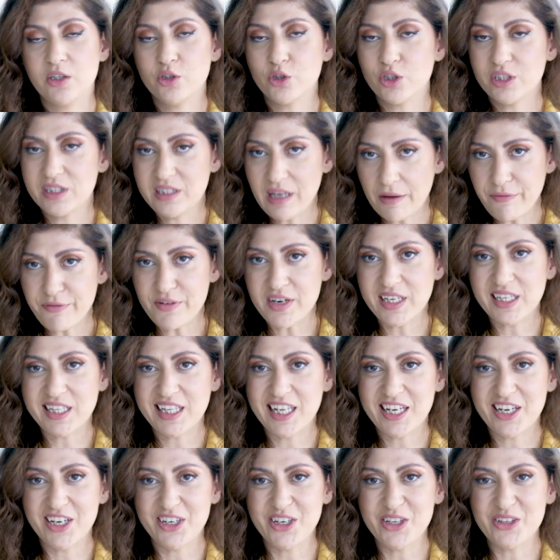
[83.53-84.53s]
You're
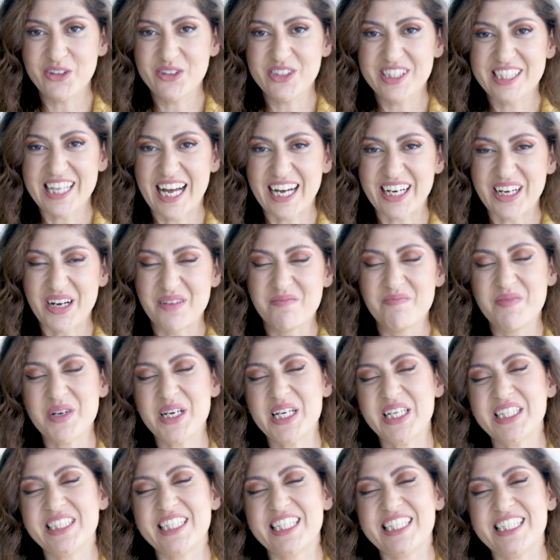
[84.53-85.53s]
definitely going to use that
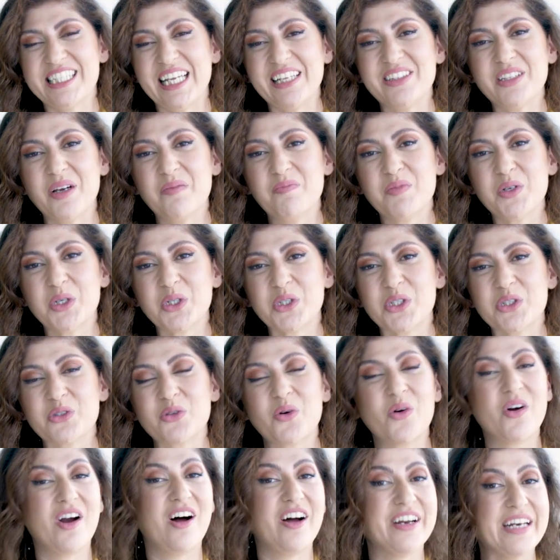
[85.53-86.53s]
company to set up your
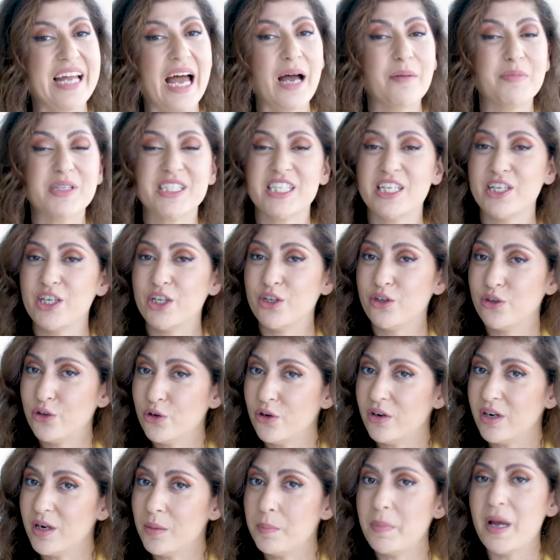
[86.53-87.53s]
store on Amazon in
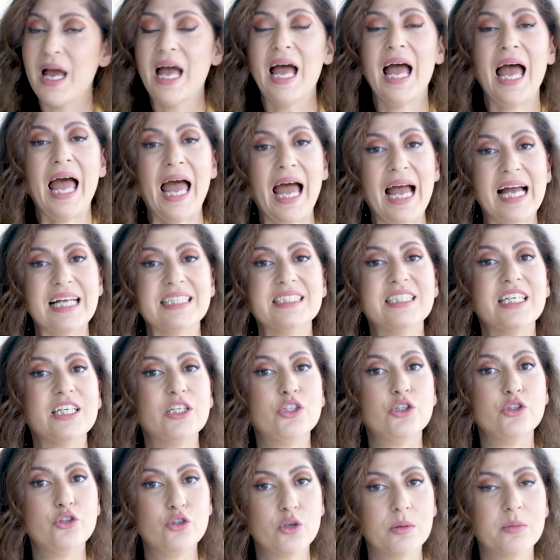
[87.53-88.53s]
Europe and
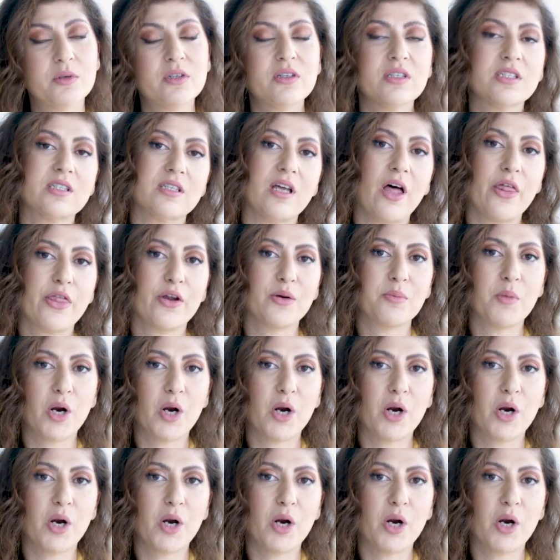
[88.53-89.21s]
in numerous other